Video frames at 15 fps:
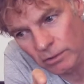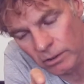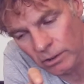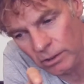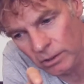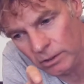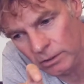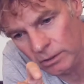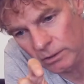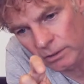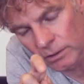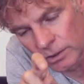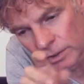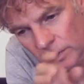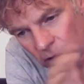
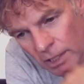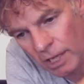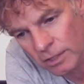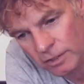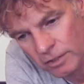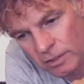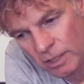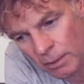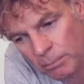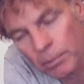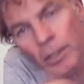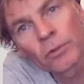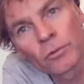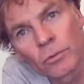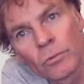the last
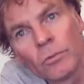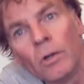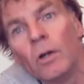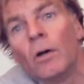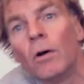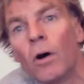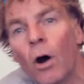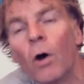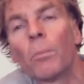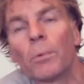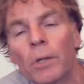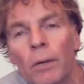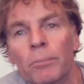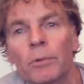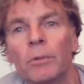step, and to
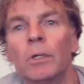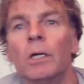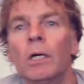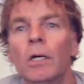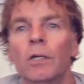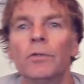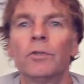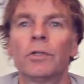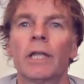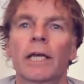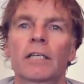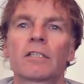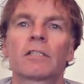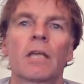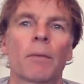open up the
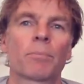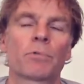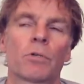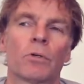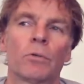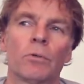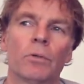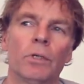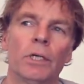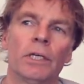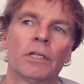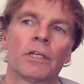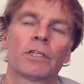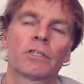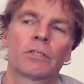next step. So
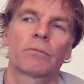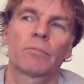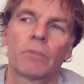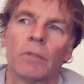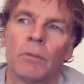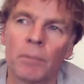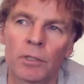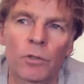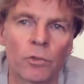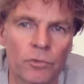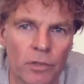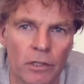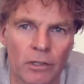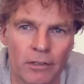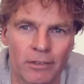it is a bit
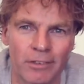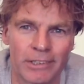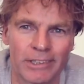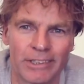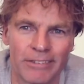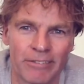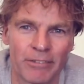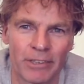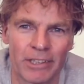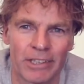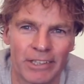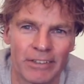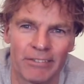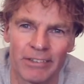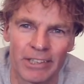contradictory what
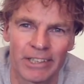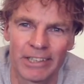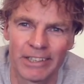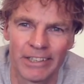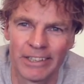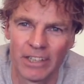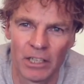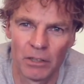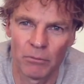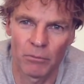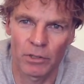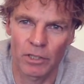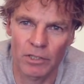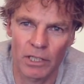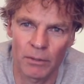I
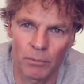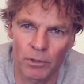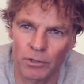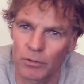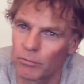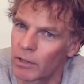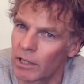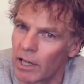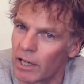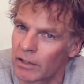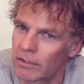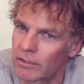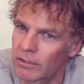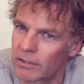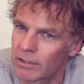say, because on one
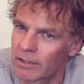hand